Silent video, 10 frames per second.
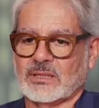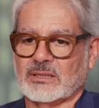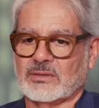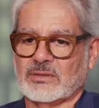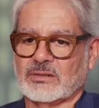
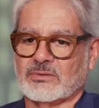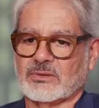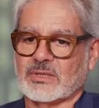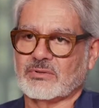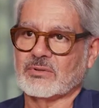It is
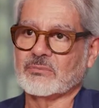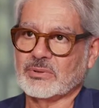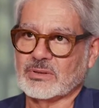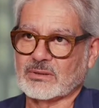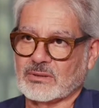a
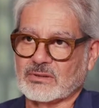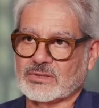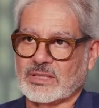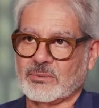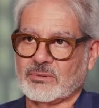simple
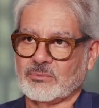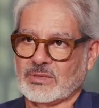concept,